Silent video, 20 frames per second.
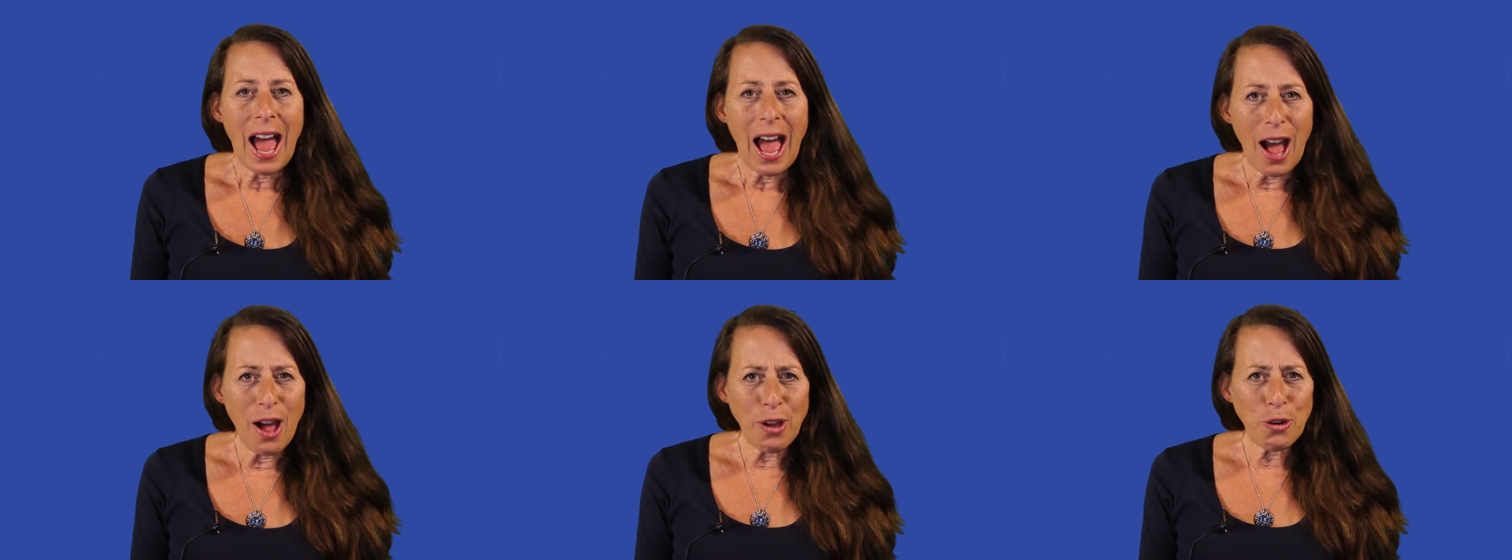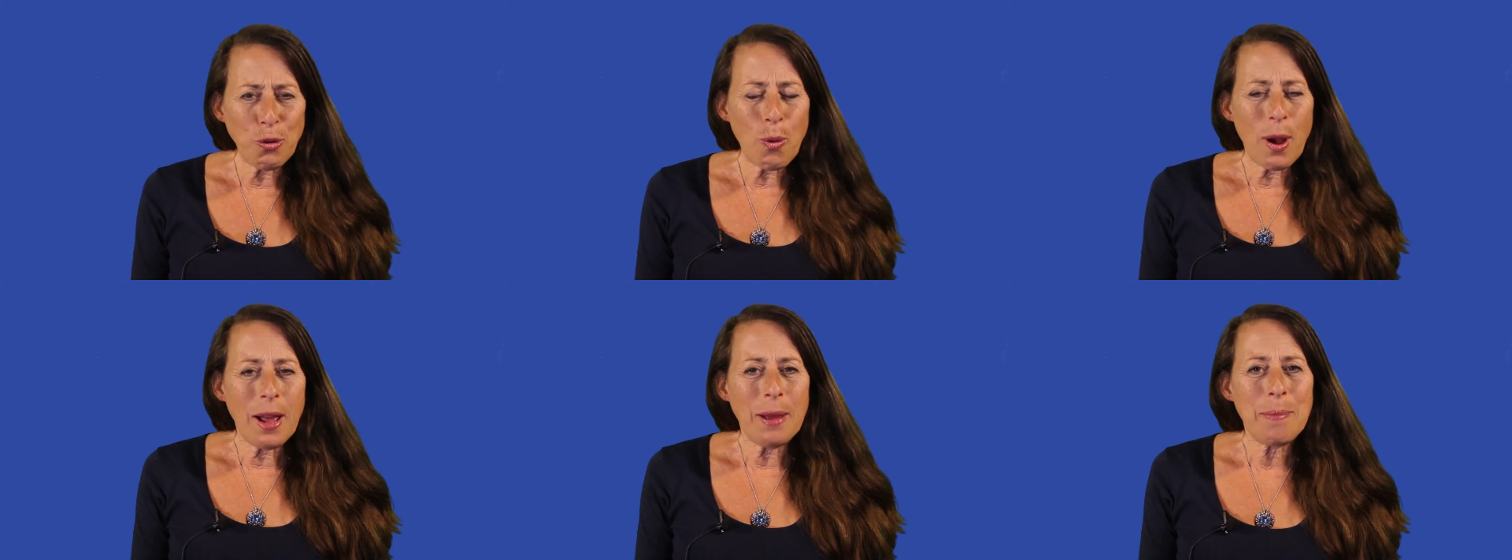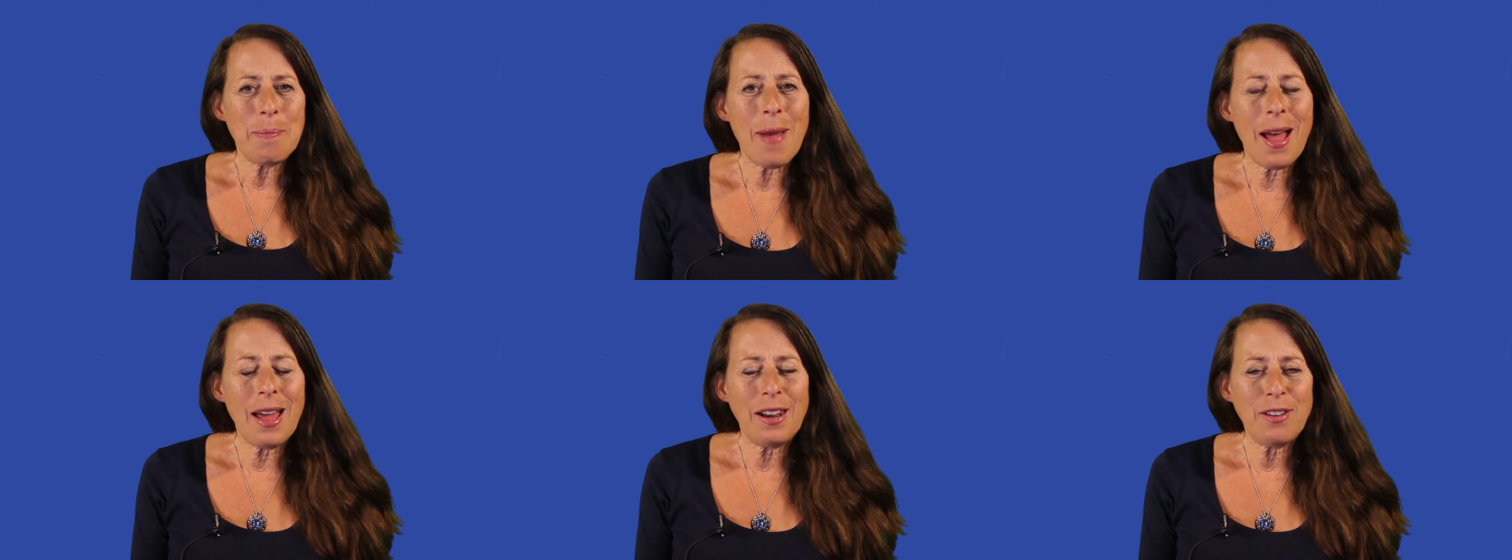How do I
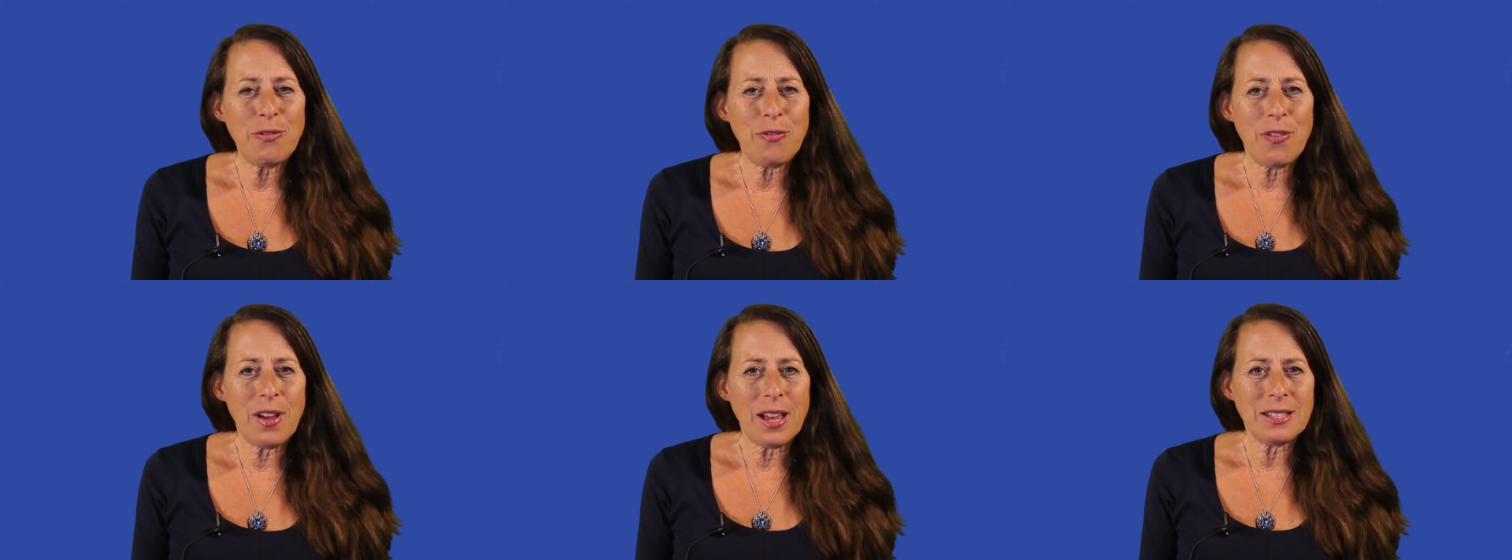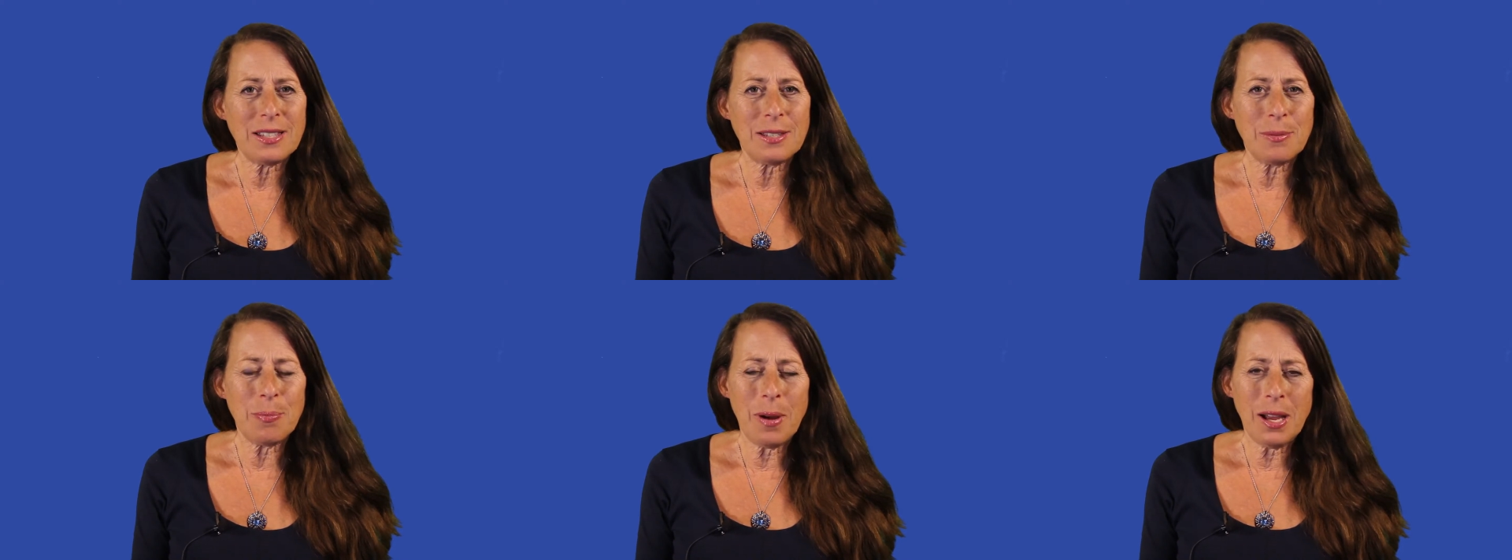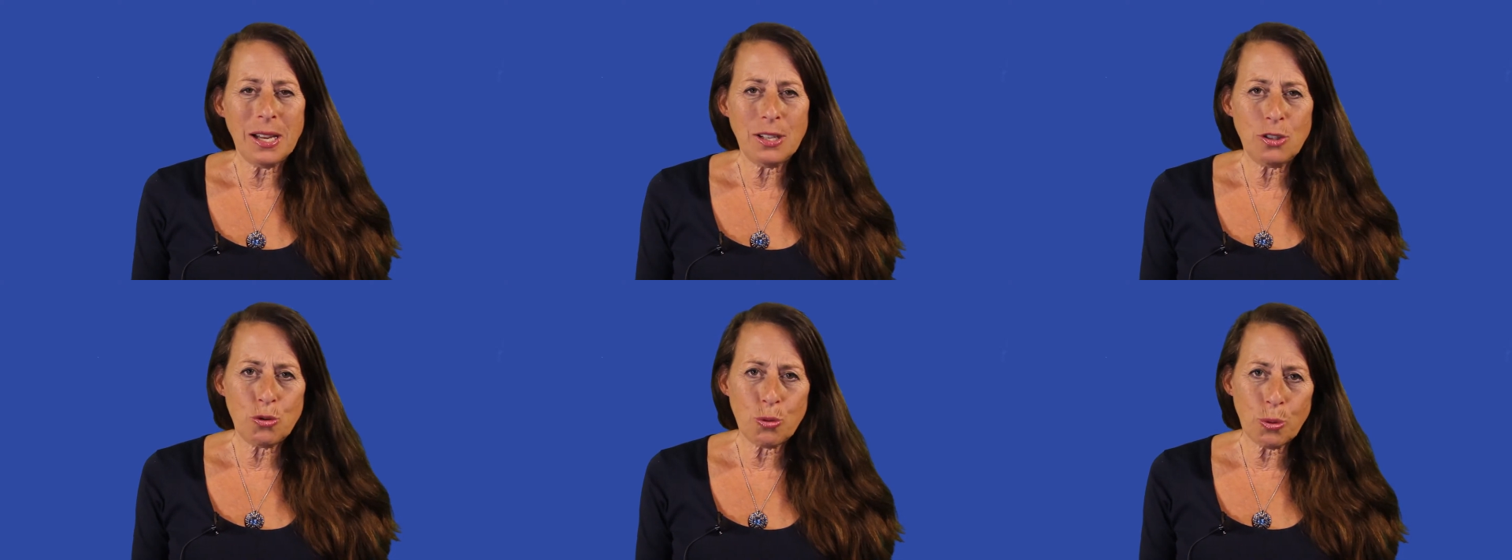manifest
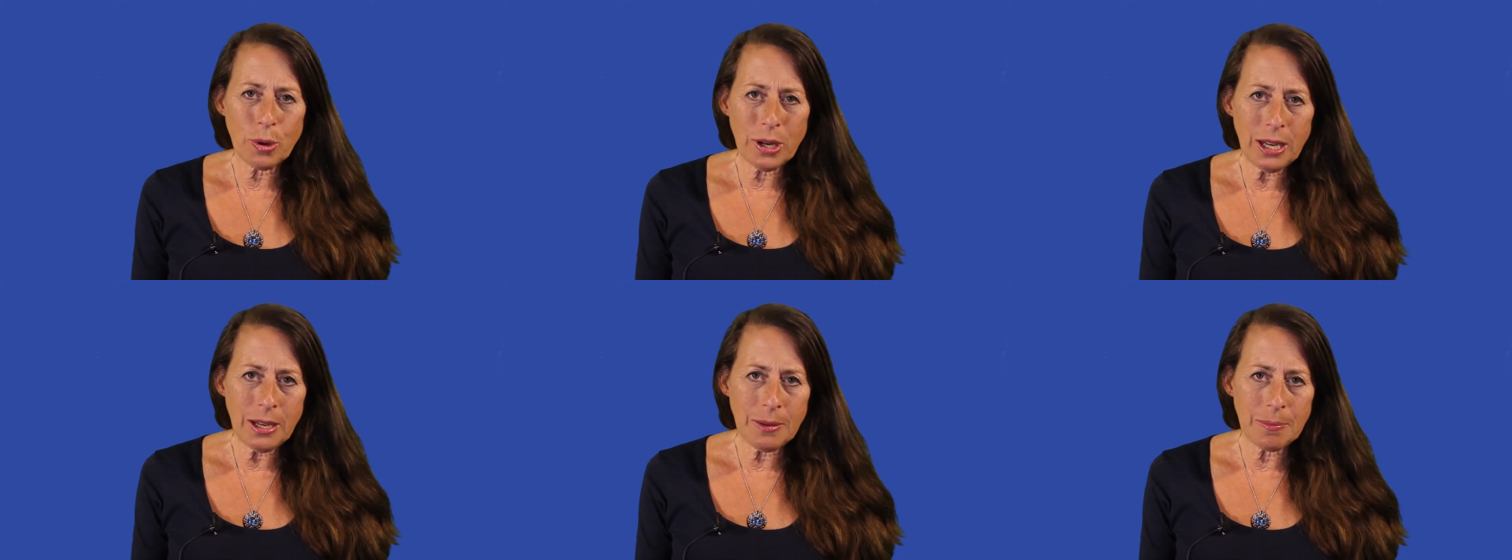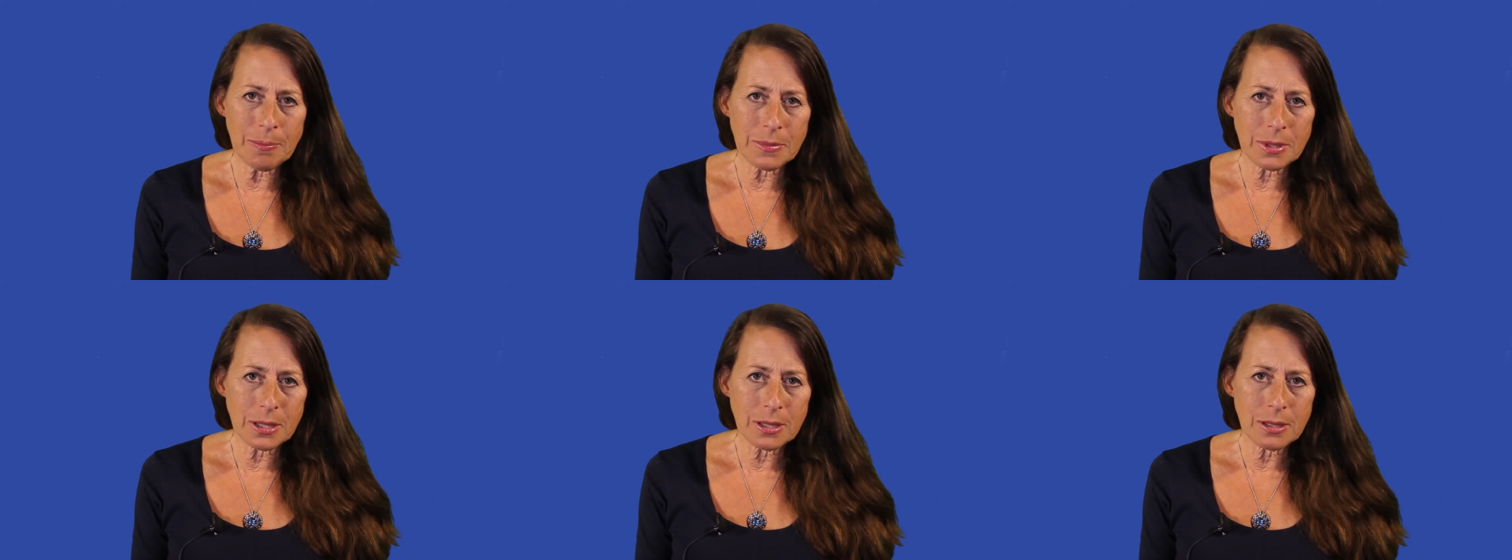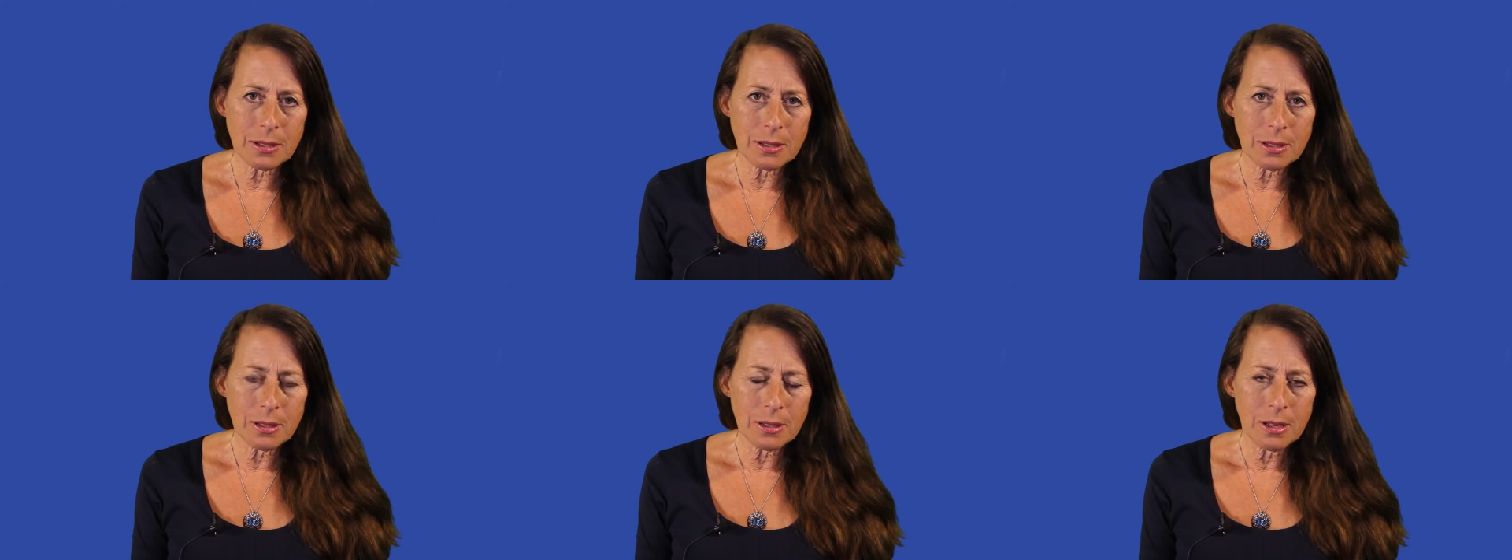my
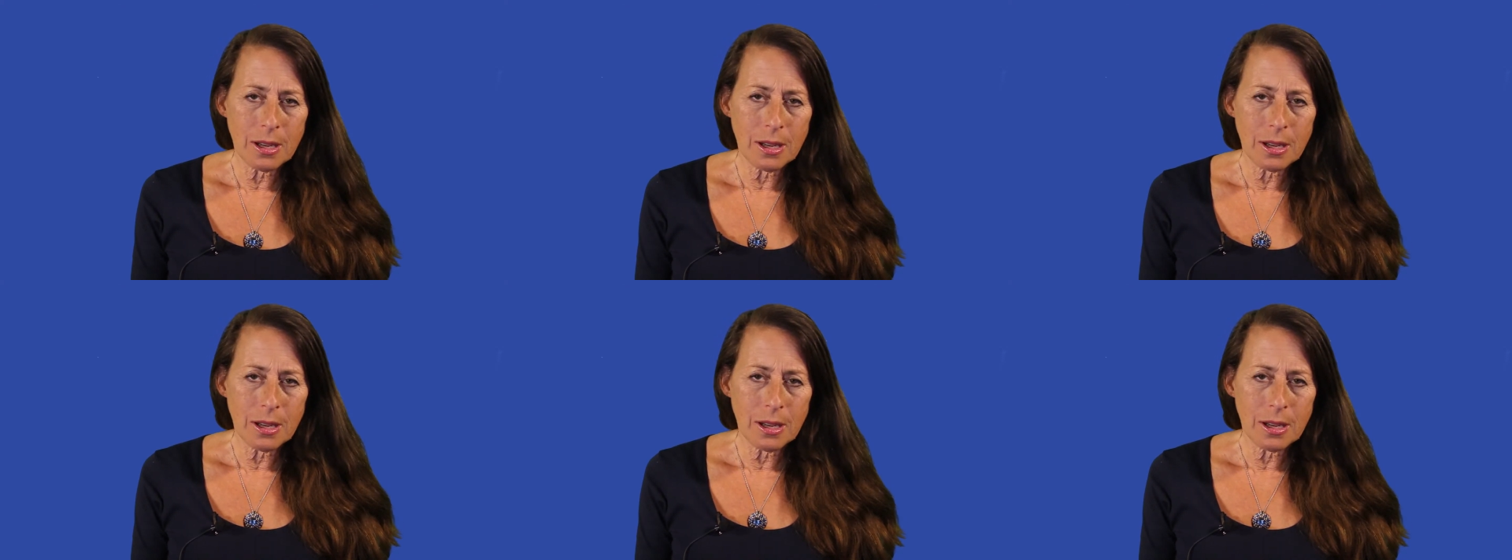dreams?